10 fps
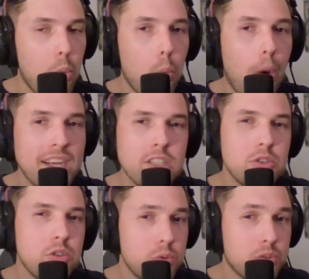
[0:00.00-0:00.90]
why didn't
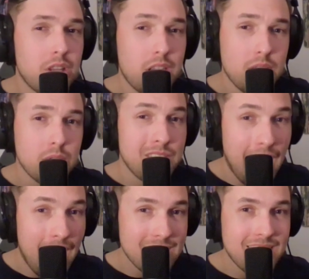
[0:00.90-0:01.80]
you use a lot of those
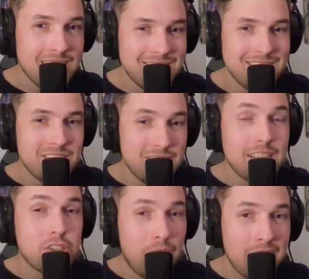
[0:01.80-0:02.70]
assets,
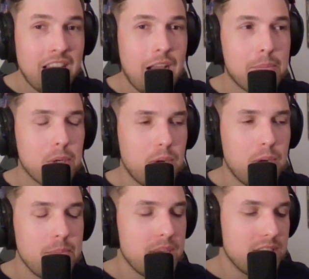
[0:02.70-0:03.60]
that draft capital,
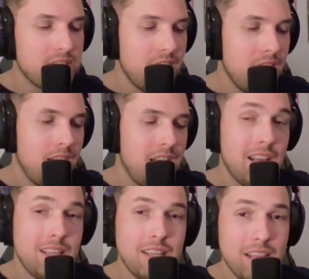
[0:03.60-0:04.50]
right? Because
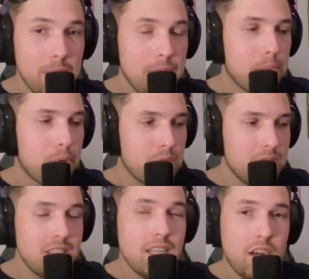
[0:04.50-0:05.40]
the thing about
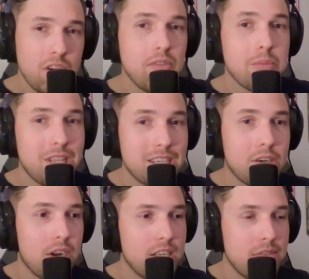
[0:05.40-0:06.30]
Brooklyn, and I'll give them a lot of
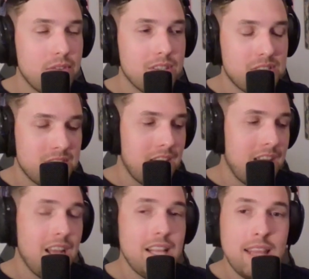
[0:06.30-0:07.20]
credit for this,
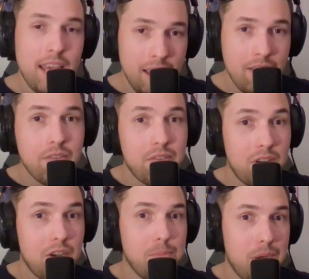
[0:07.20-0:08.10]
they have
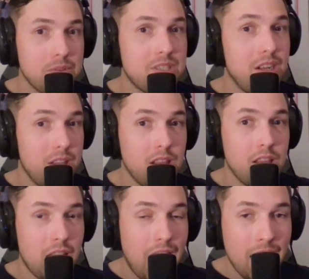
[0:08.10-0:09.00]
mounted a
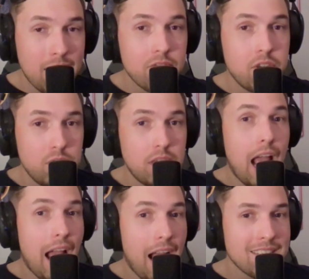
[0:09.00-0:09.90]
lot of good
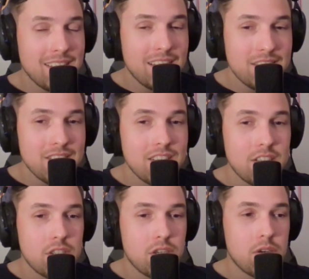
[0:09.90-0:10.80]
assets
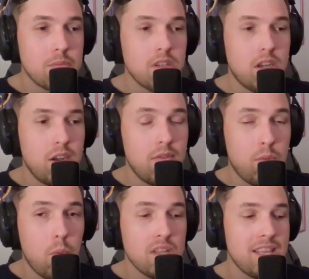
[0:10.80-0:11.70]
in terms of
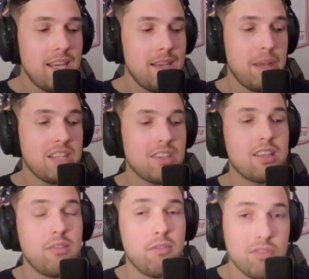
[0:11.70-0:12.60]
what they
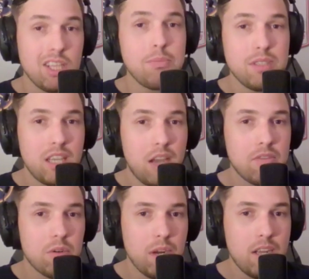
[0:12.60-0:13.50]
basically flipped Kevin
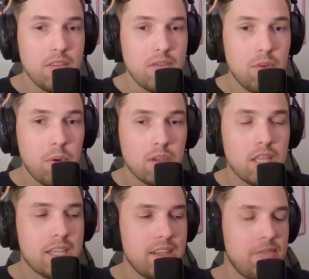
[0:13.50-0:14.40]
Durant for.
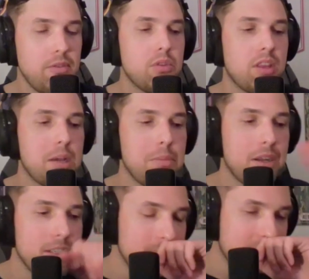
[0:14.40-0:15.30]
Like, if you think
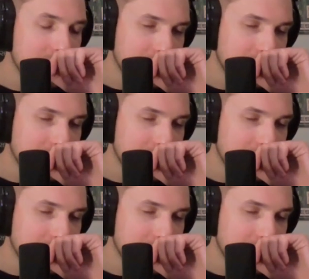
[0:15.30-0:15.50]
about it,